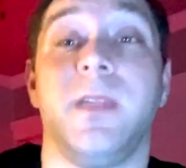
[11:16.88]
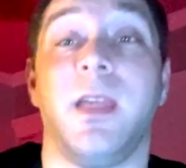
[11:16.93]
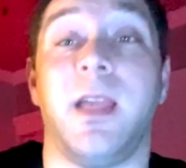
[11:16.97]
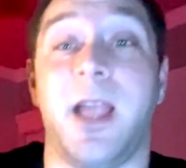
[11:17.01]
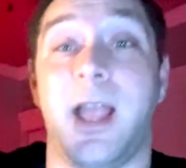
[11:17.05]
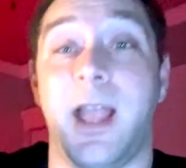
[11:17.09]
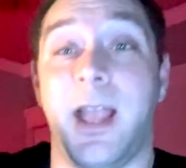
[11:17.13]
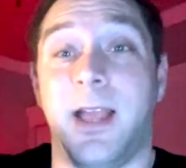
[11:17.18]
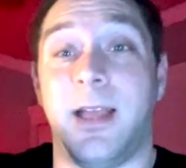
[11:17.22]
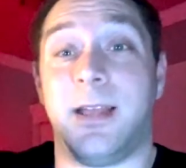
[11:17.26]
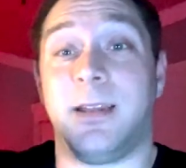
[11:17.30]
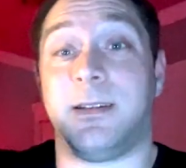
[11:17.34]

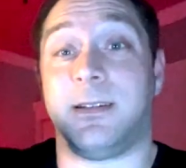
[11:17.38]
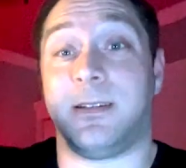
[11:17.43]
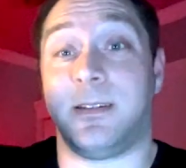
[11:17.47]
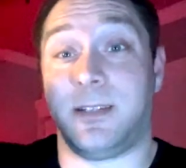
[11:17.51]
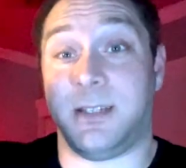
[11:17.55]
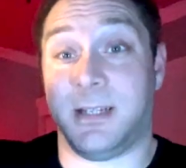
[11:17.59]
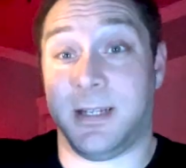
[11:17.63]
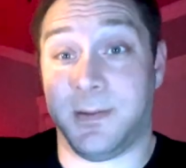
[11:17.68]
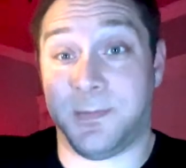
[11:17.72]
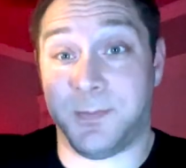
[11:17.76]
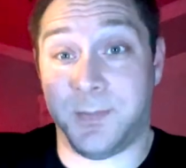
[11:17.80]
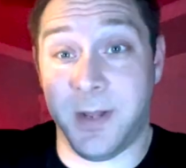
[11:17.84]
And to
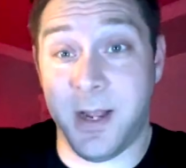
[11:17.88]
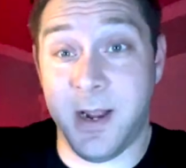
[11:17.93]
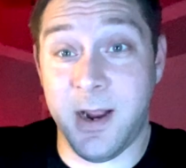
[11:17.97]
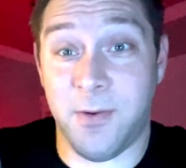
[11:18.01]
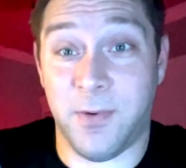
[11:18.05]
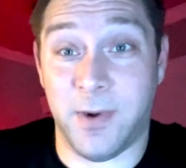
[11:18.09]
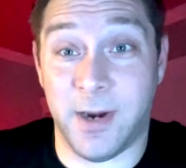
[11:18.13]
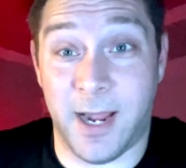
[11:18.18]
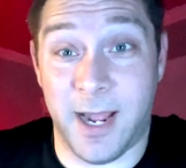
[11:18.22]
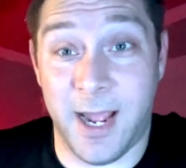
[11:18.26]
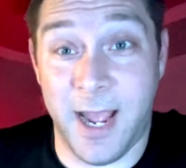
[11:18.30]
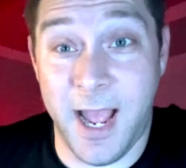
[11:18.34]
compare
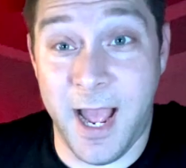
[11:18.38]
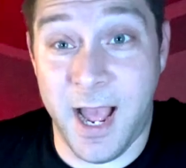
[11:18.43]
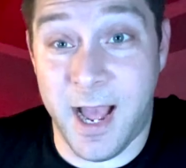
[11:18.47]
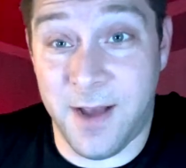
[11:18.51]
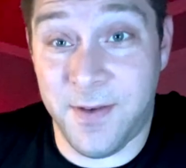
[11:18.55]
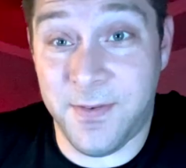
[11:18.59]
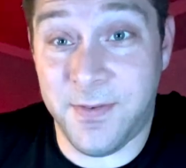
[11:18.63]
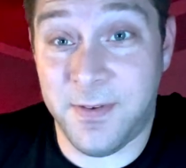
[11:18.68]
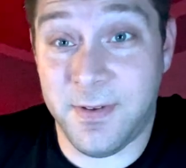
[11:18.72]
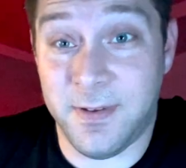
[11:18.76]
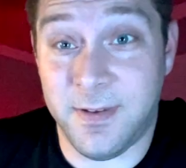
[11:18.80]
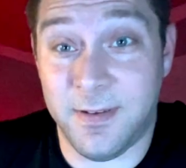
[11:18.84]
what I
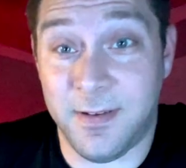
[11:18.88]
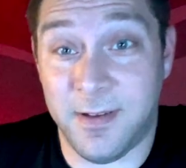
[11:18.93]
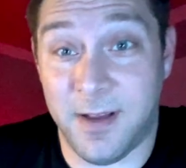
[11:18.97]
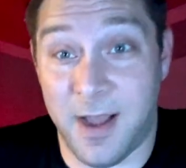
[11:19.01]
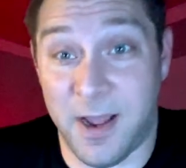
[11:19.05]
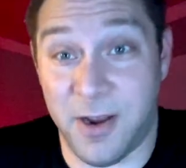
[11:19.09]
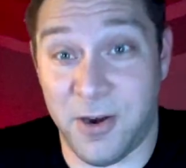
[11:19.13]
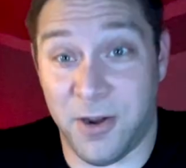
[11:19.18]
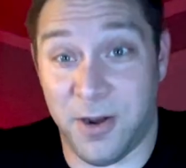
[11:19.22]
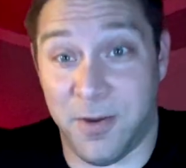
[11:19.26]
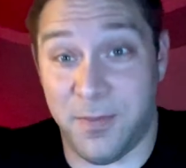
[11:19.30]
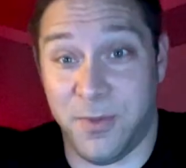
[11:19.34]
have, I
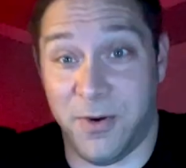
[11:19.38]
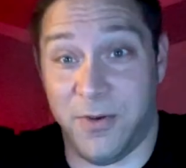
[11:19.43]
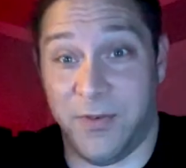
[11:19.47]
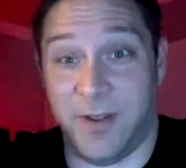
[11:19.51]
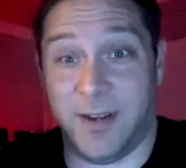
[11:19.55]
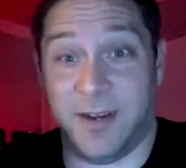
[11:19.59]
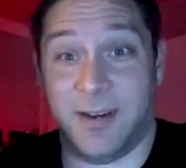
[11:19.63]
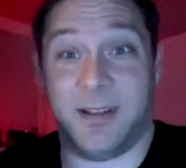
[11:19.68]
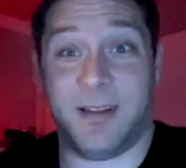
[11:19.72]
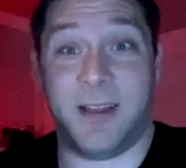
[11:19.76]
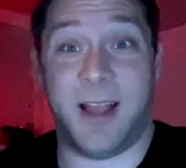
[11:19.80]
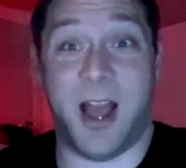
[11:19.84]
know I'm
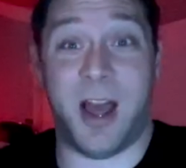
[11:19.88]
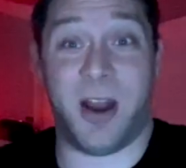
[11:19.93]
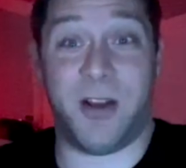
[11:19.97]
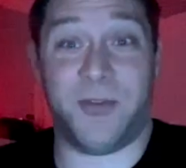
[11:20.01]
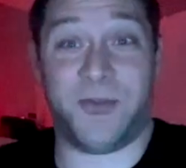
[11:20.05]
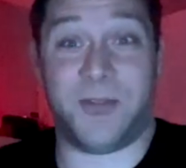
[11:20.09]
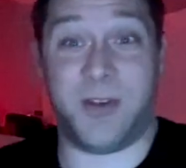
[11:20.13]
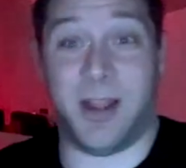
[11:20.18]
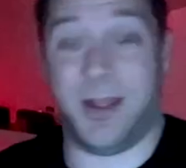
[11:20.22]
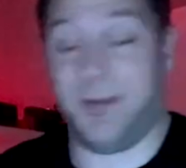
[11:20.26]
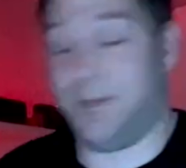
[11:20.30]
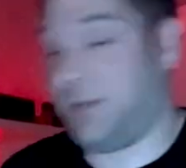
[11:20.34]
moving out of
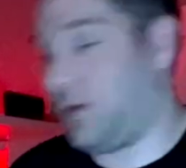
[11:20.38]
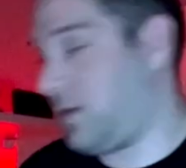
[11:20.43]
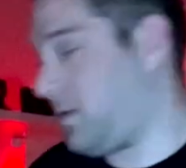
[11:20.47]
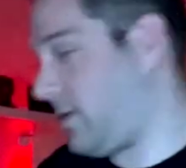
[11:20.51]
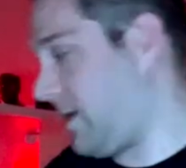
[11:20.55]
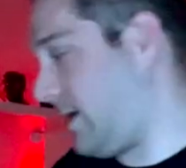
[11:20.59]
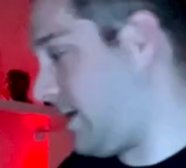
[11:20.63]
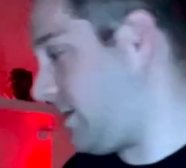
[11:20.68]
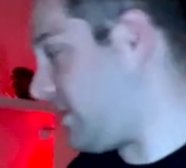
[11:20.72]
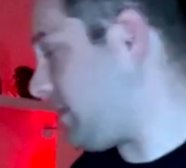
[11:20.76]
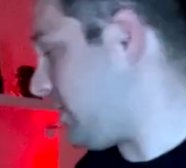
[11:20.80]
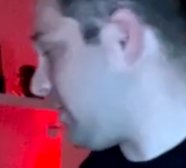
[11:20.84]
frame,
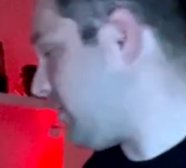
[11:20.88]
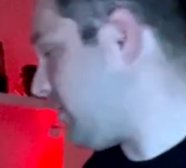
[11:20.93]
crazy,